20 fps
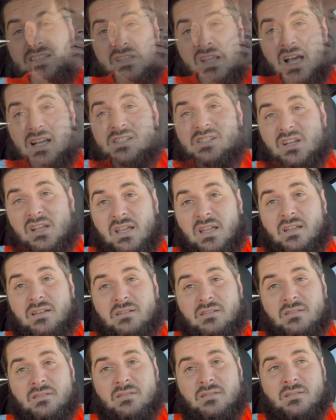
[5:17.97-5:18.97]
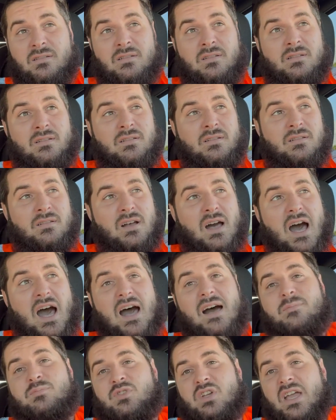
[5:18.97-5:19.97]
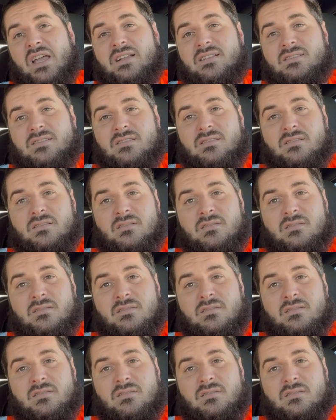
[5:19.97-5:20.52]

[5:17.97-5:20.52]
touching objects